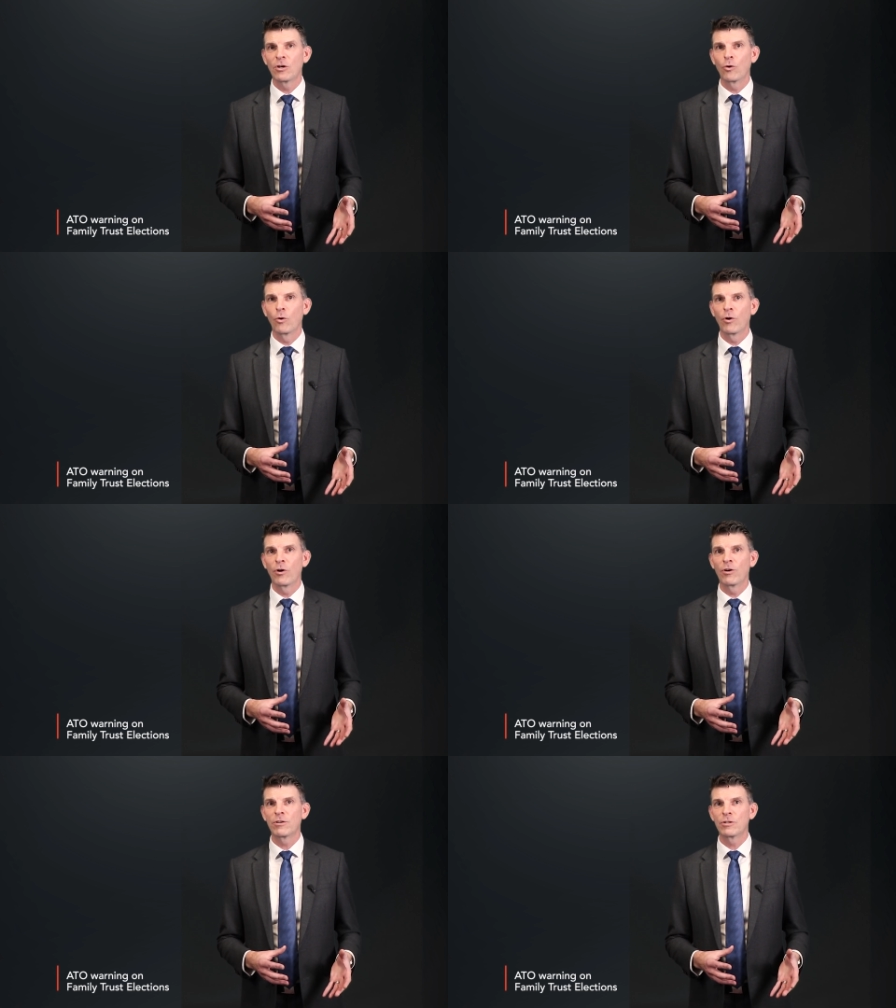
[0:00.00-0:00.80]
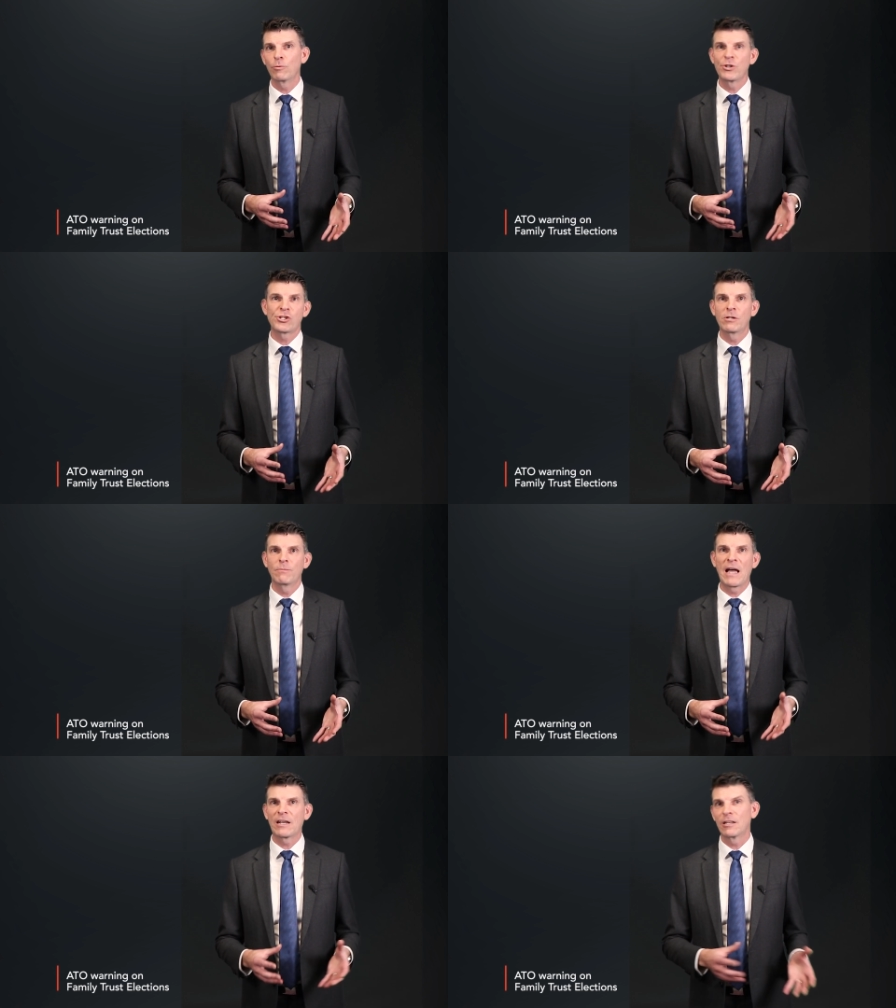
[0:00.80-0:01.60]
or you wish you'd
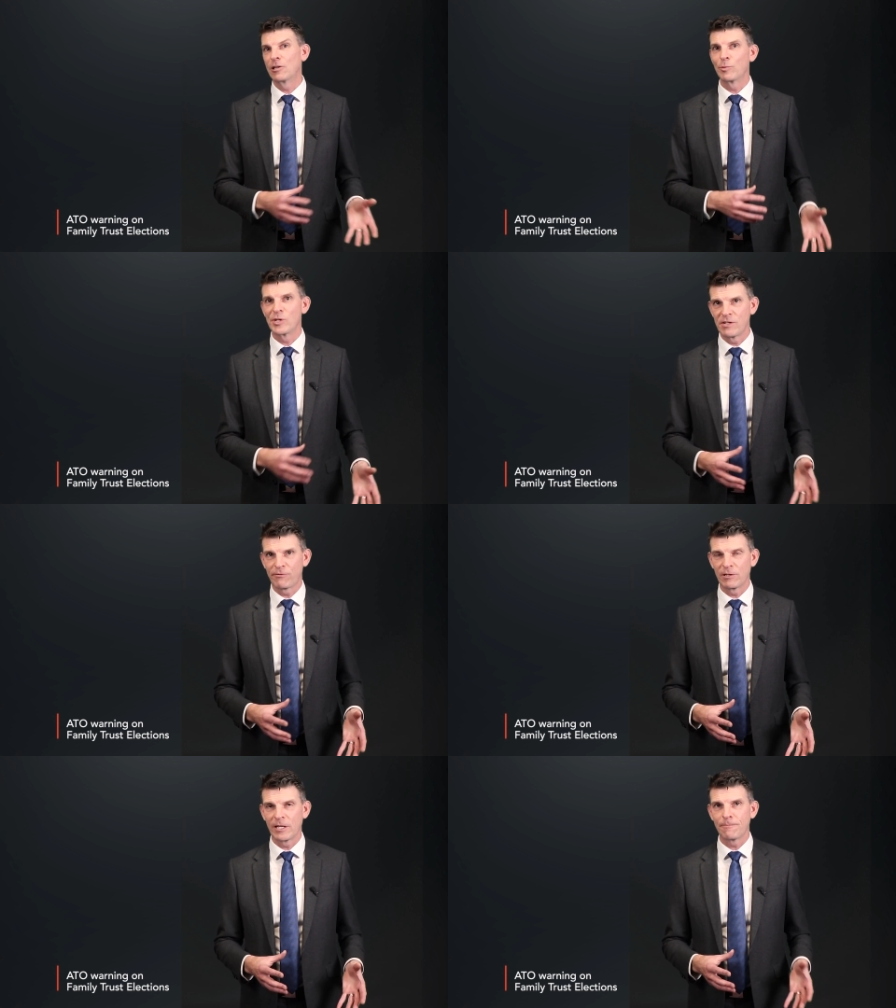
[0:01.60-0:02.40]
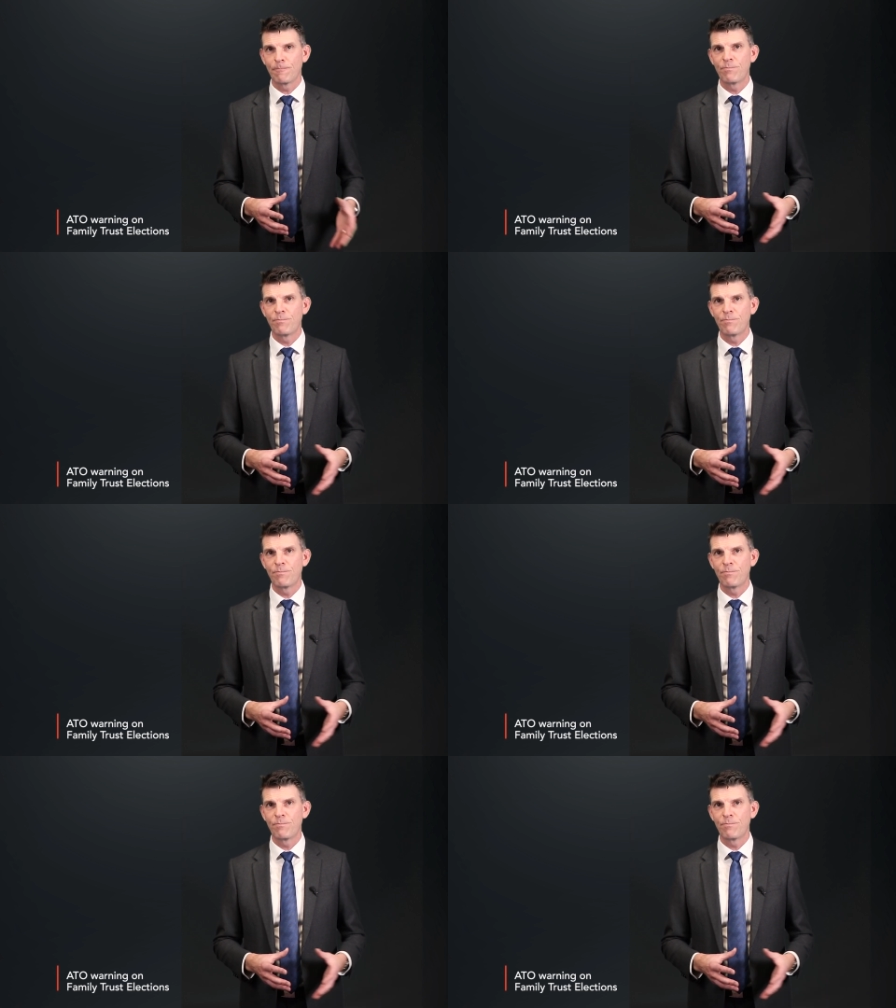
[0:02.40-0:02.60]
have made it a little bit differently.